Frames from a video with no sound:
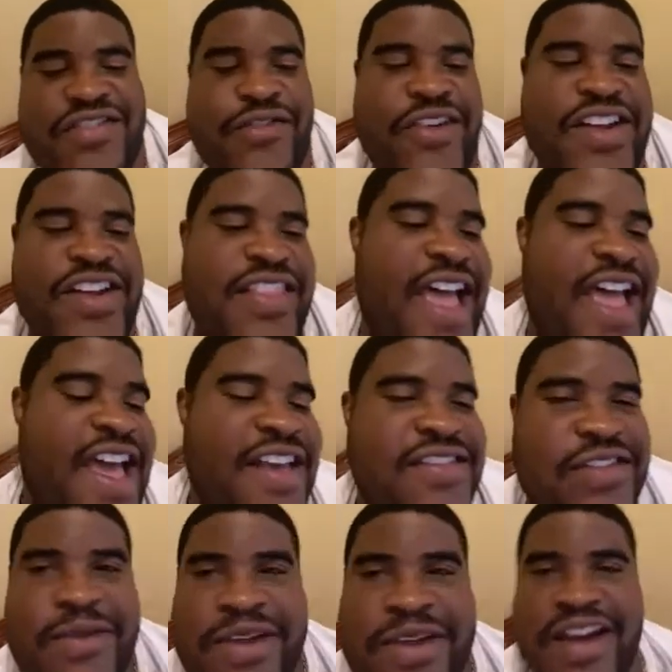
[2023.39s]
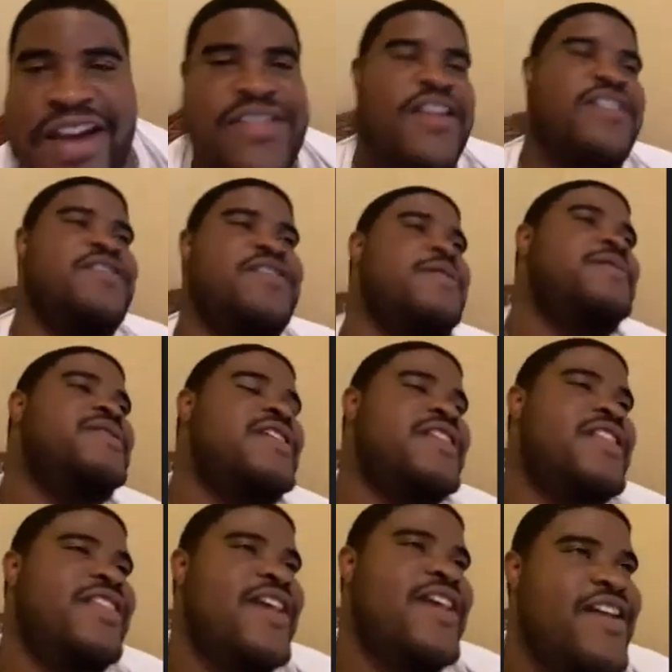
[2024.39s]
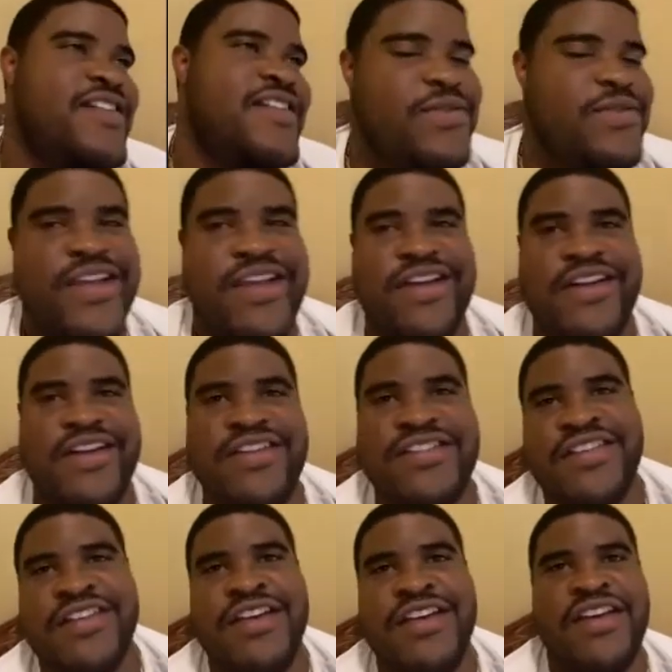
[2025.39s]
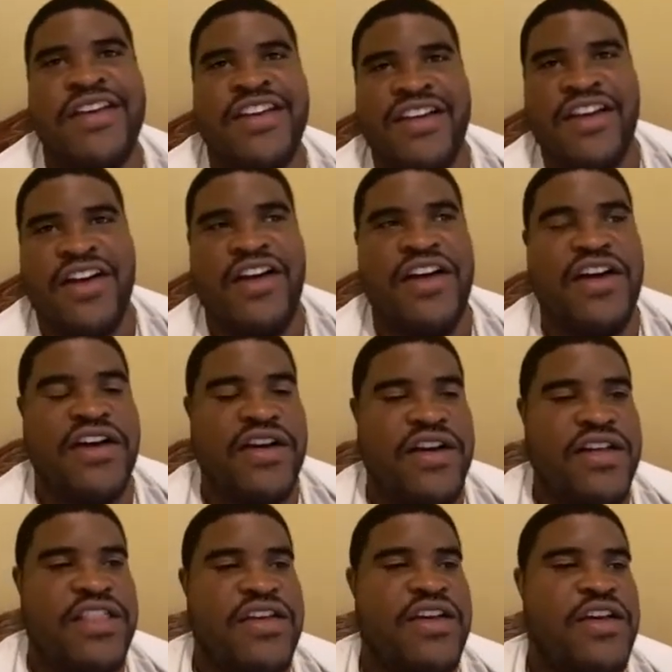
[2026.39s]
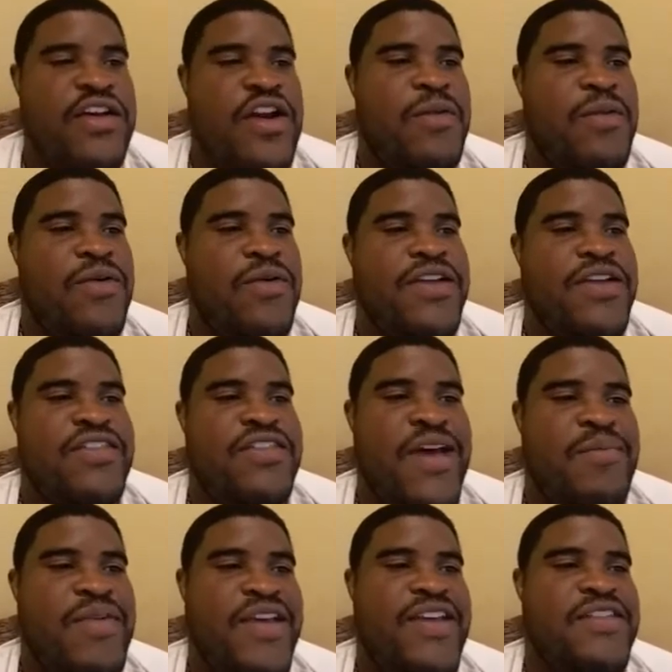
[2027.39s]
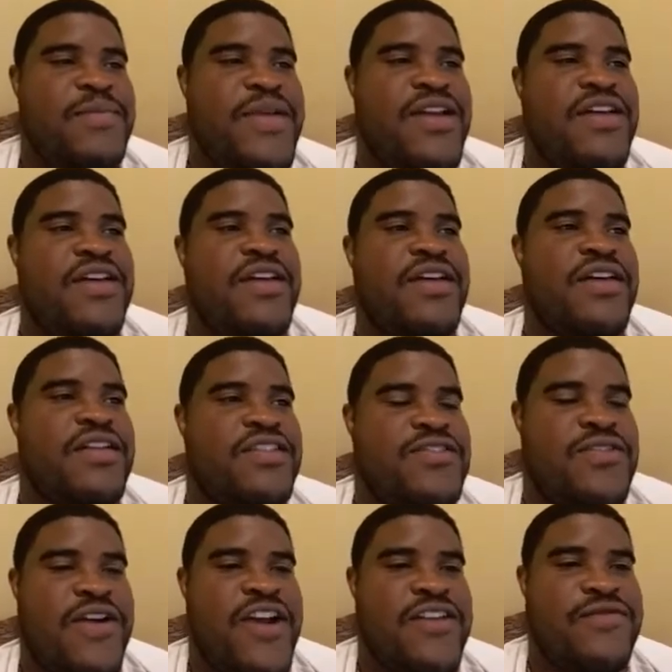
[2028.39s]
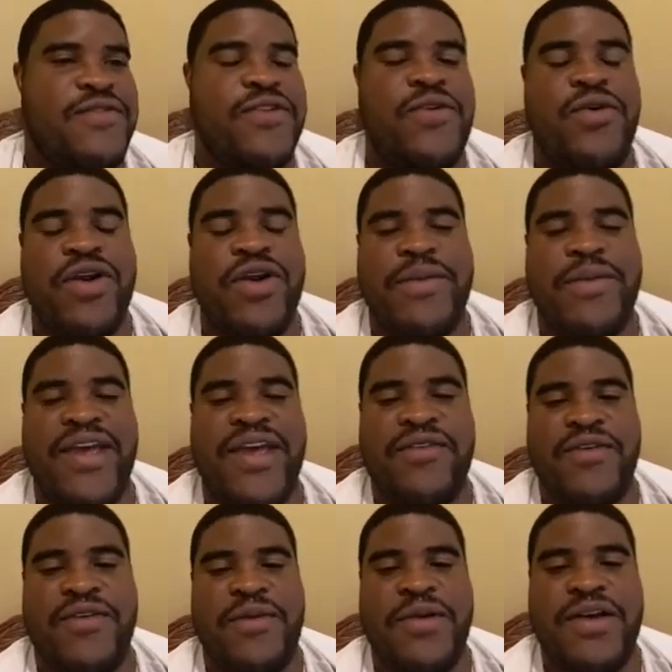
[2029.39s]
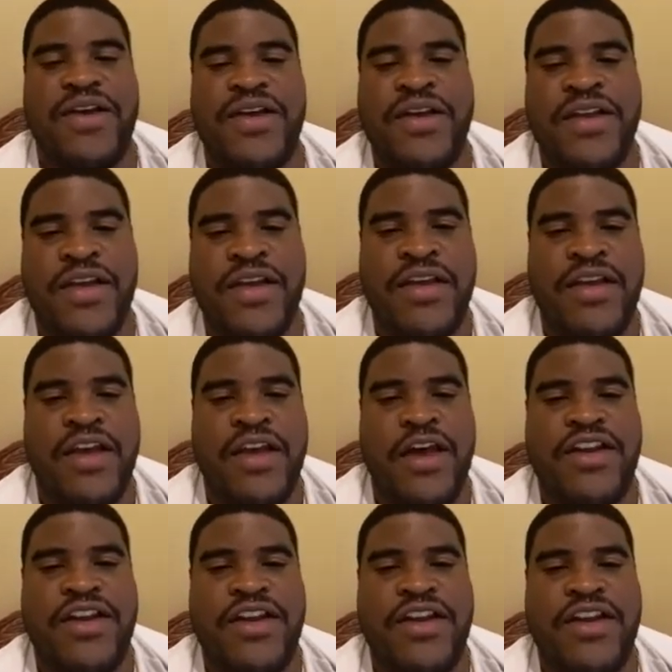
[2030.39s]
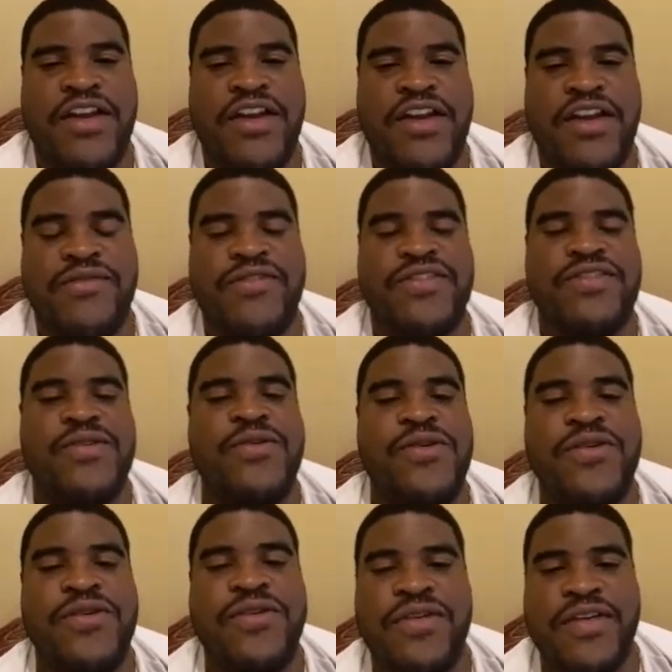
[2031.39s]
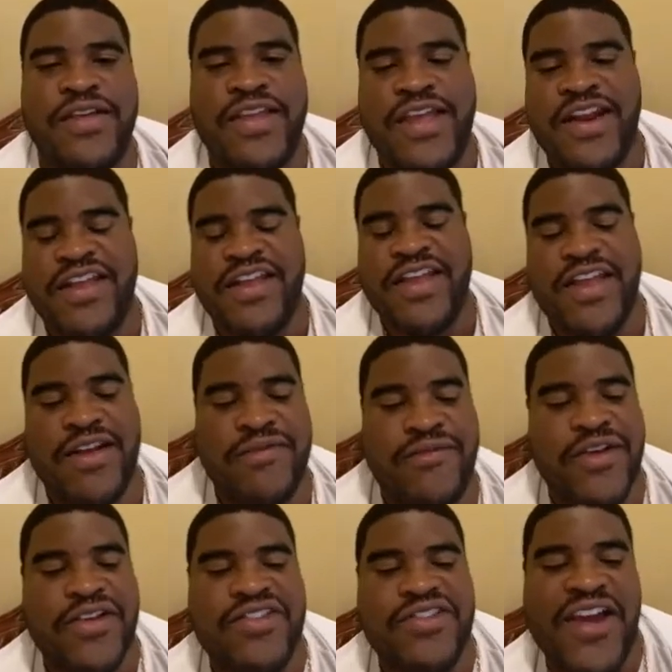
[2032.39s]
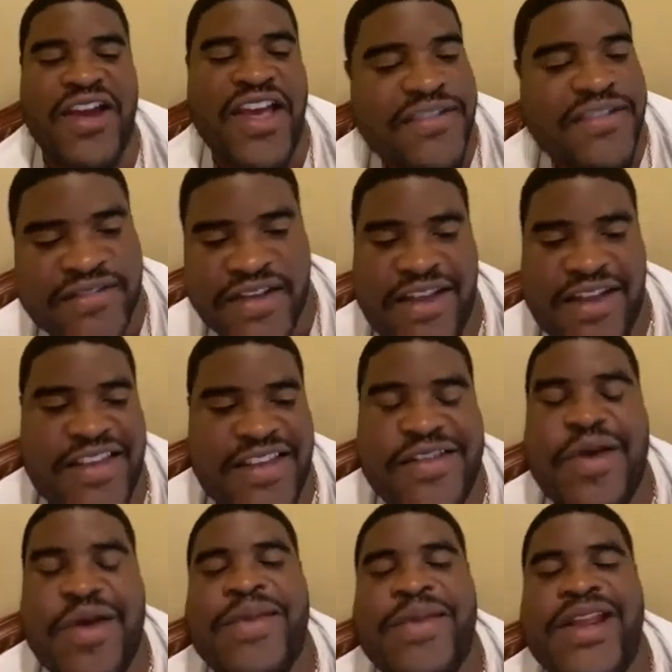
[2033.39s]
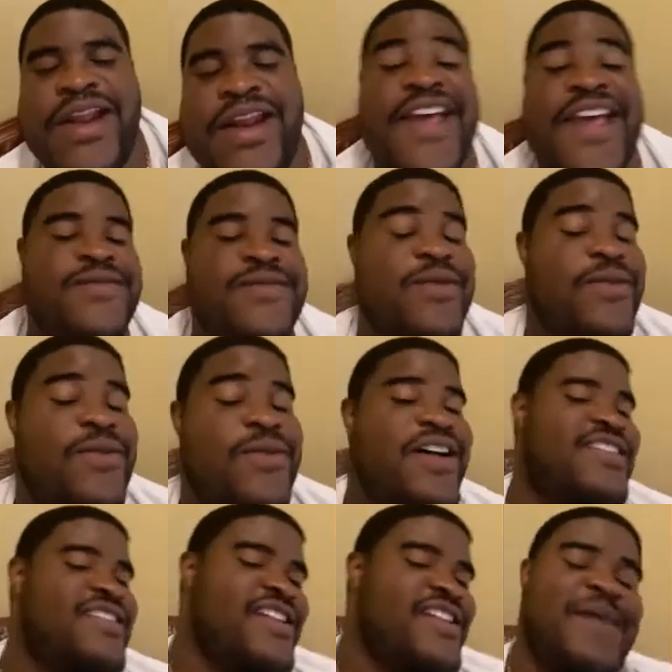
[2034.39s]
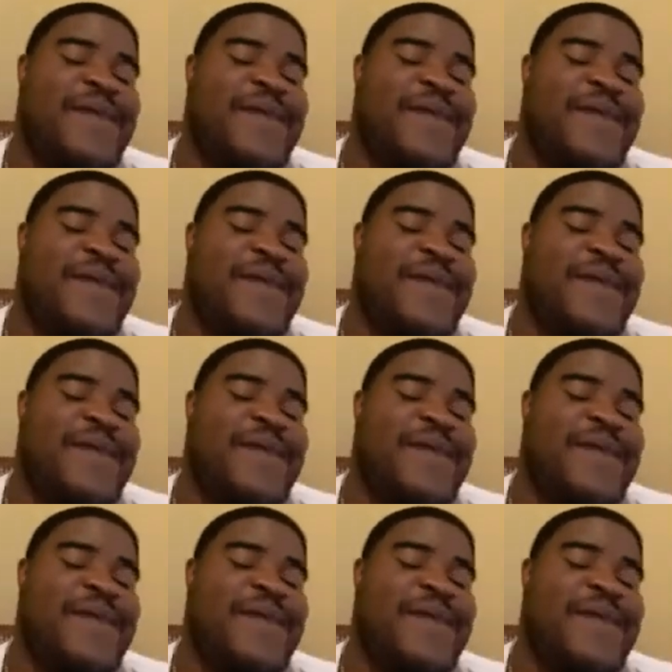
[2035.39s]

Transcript: For the last 3 years, I saw something that said the last 3 years, the number 1 draft pick has been a transfer quarterback from a different school in the NFL draft, and he's going to be the next one. Watch.